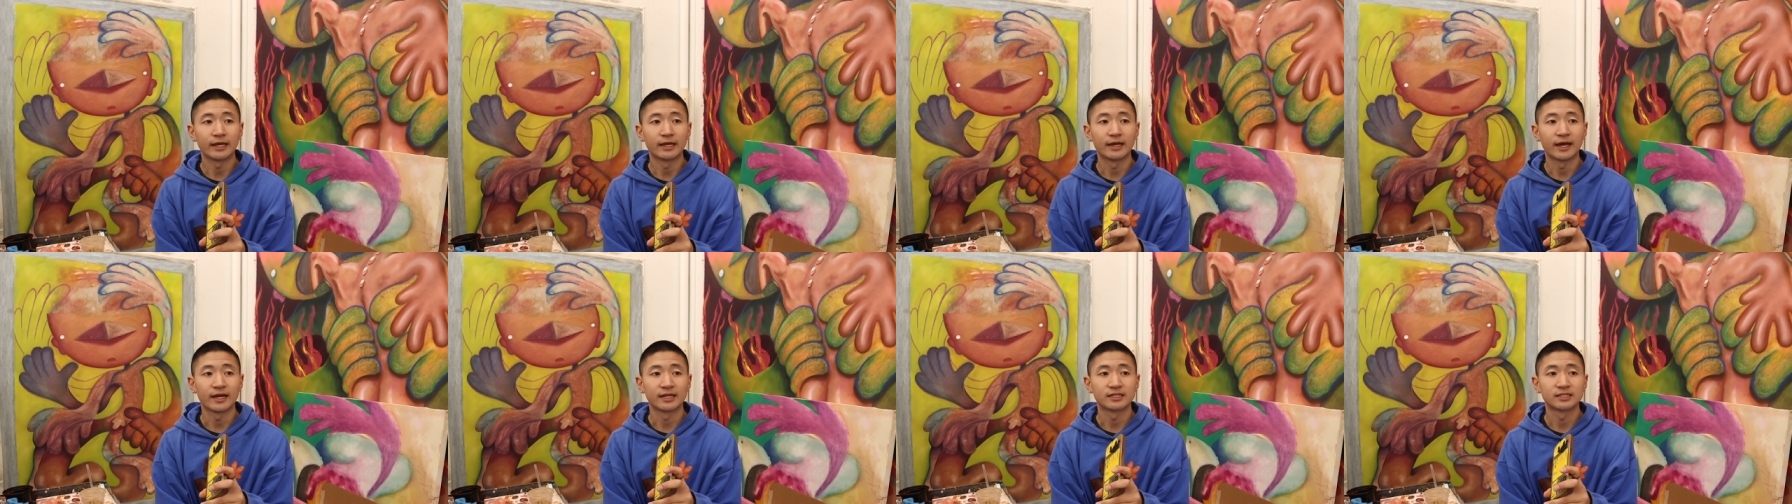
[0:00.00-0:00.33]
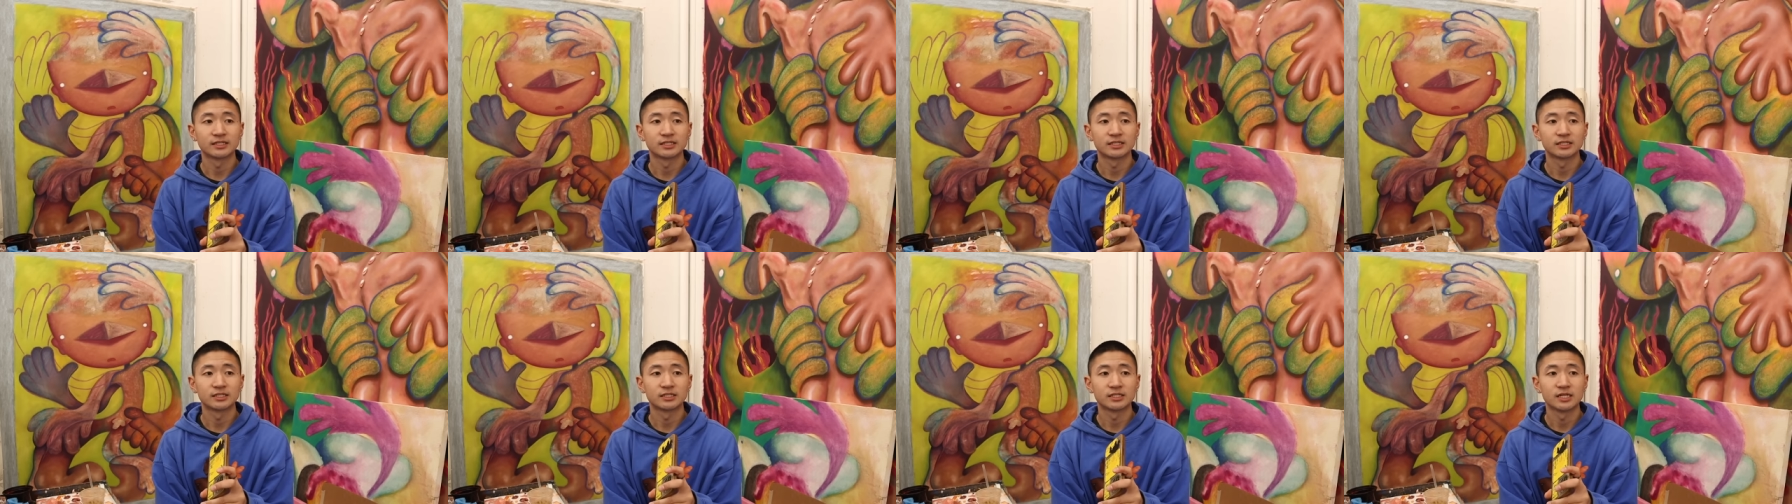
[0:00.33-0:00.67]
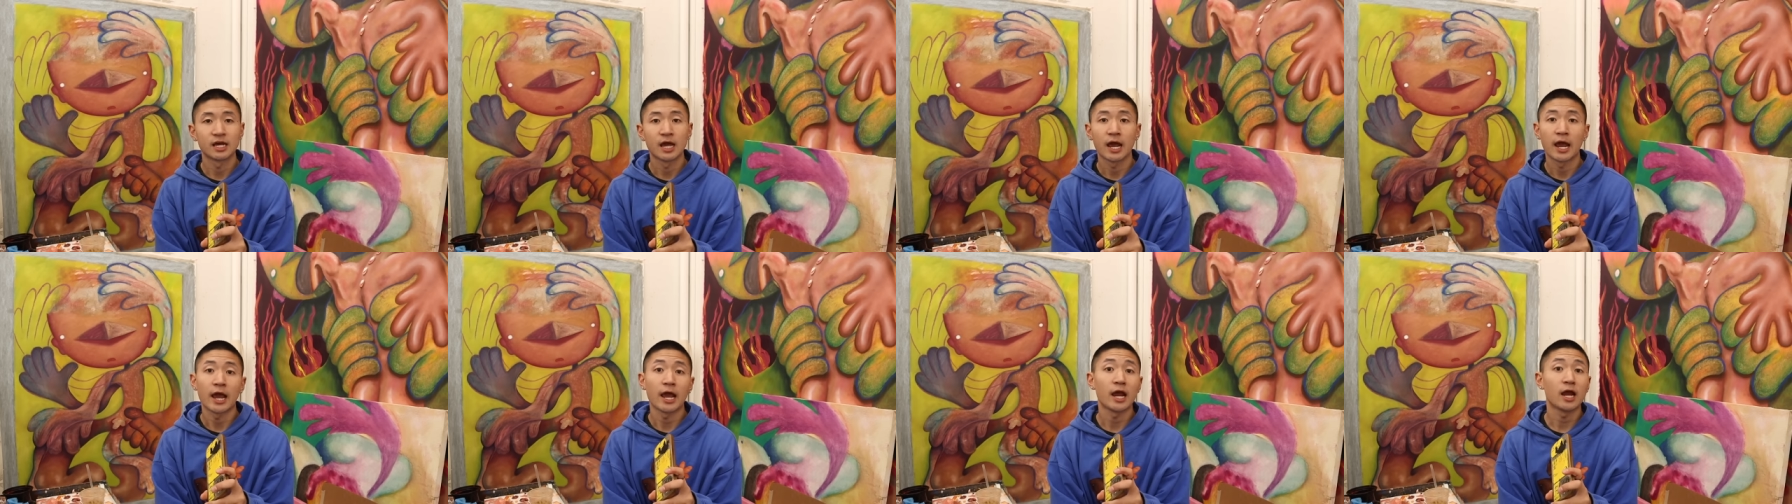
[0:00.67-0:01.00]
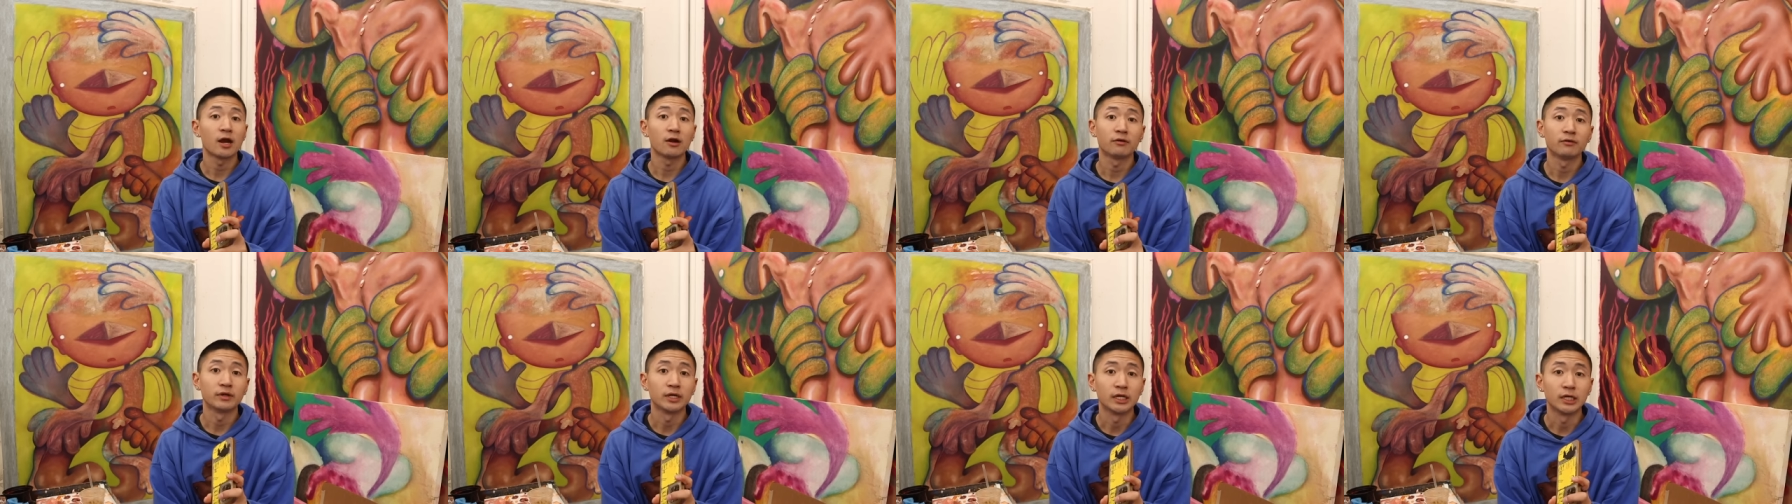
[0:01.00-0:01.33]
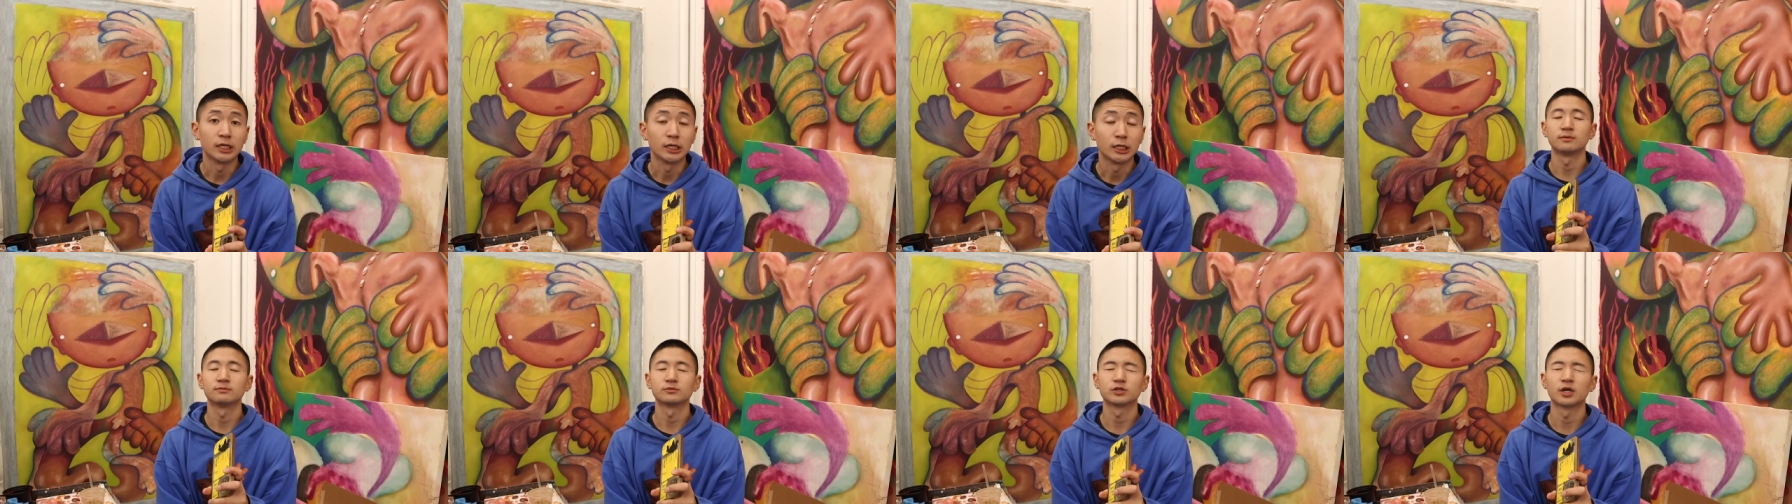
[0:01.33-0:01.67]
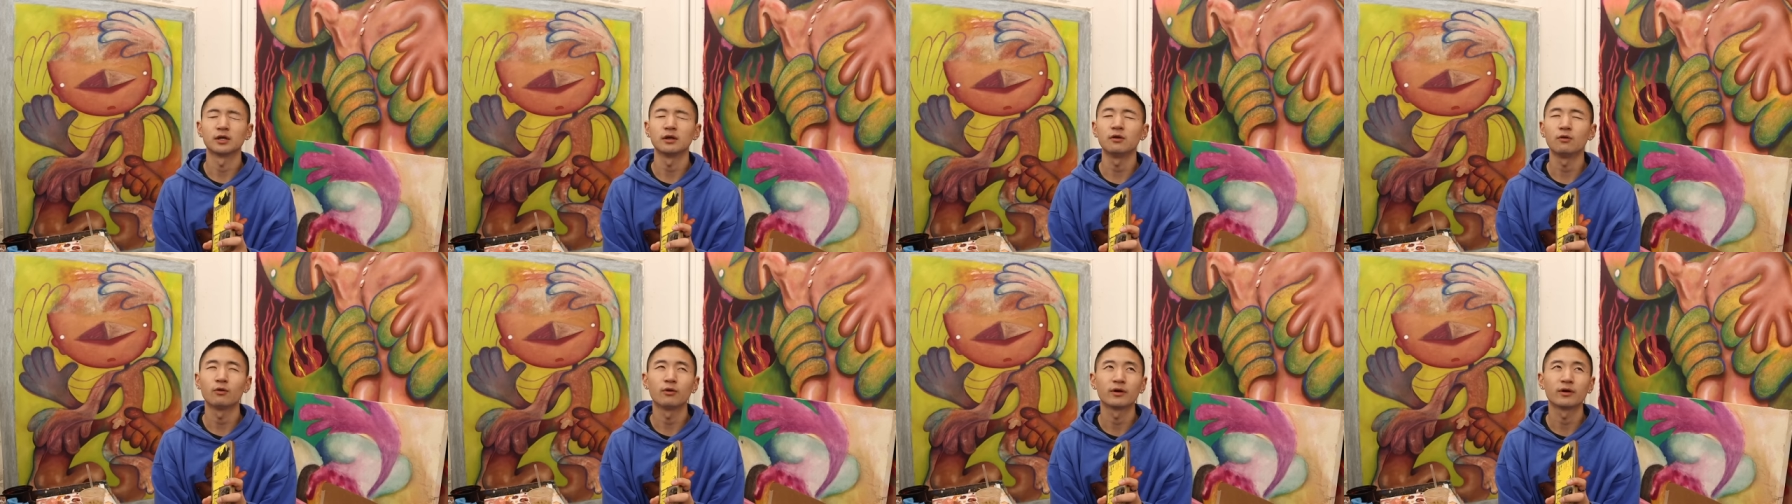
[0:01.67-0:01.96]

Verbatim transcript: gets hairy. I'm trying to